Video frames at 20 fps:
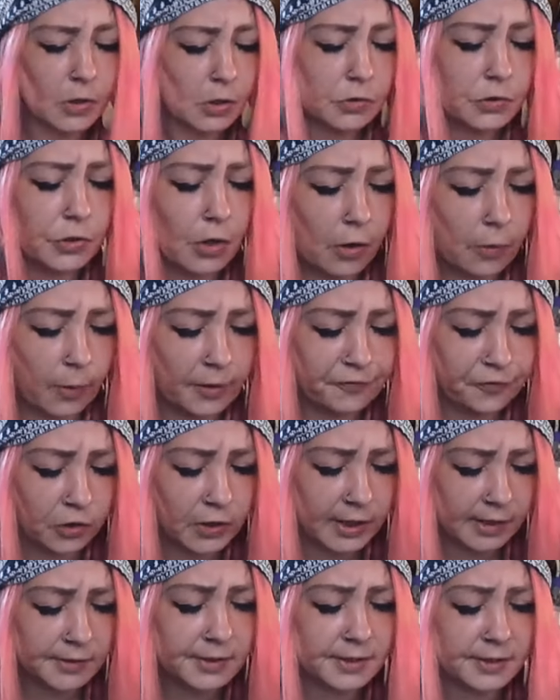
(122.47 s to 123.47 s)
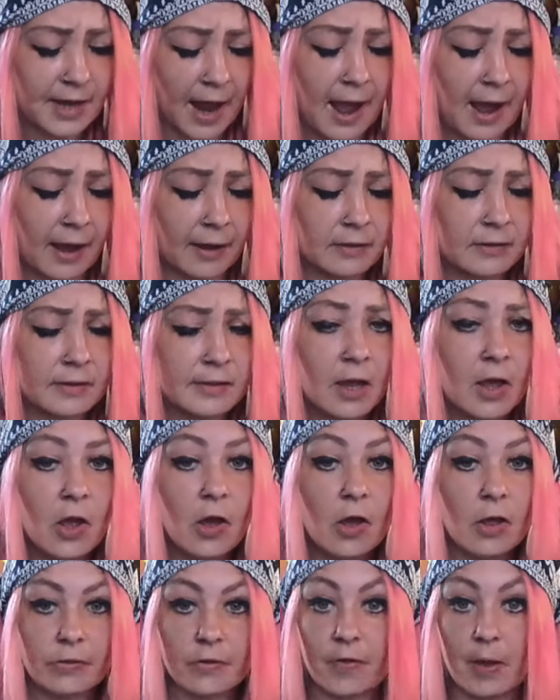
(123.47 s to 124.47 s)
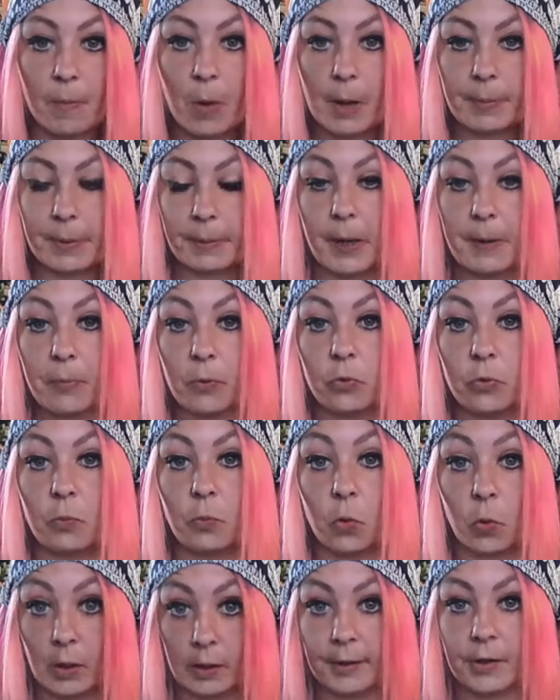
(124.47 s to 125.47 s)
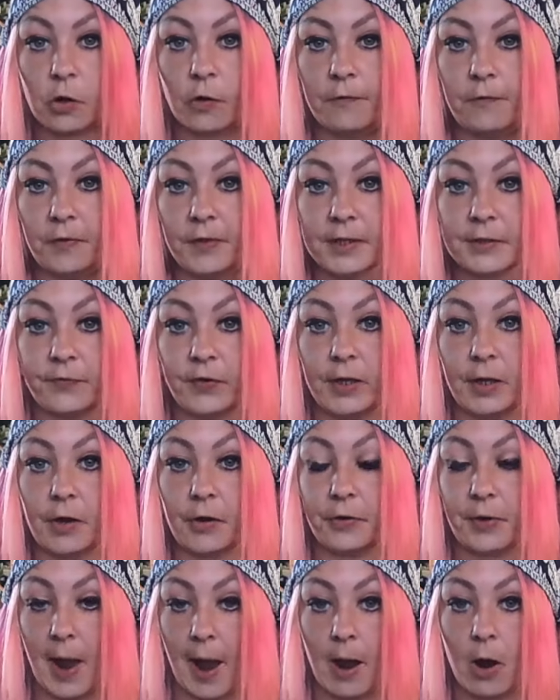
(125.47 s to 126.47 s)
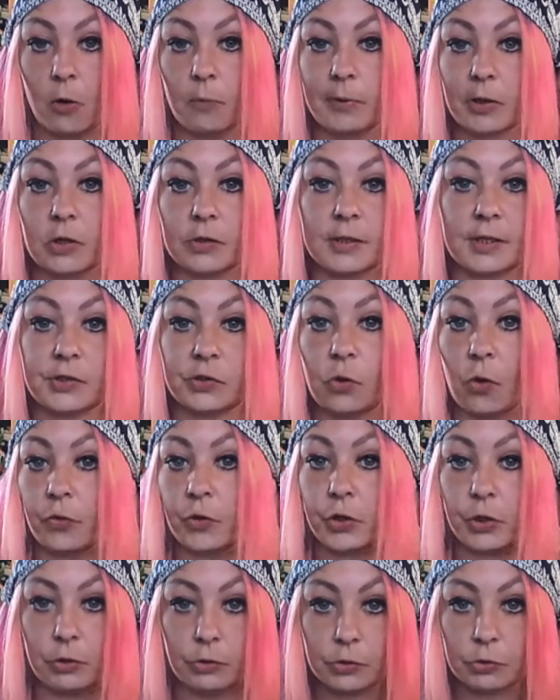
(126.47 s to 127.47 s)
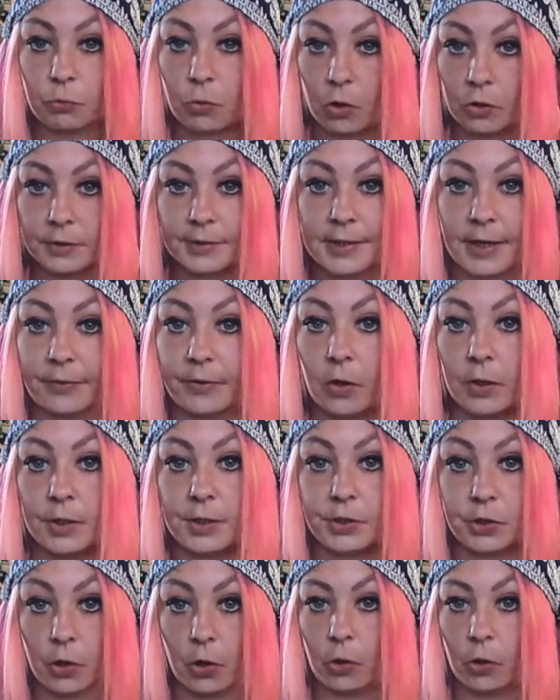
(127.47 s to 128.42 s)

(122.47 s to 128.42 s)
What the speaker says: So I fully understand that there might be people that will click off of this video now because it's not the usual content that I do.